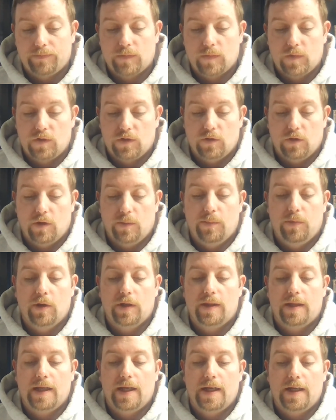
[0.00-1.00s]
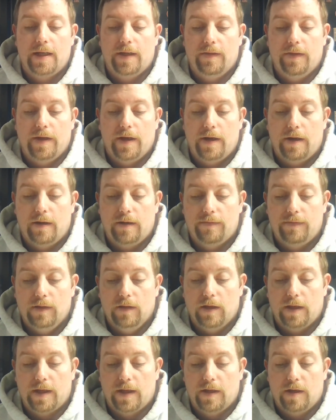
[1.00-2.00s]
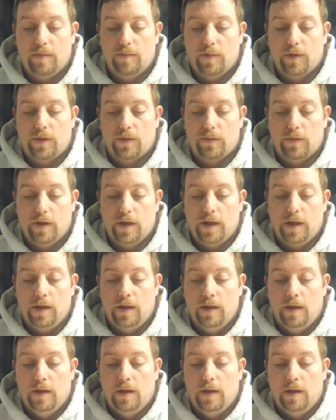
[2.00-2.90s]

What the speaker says: So to put that in there, if you look at number 3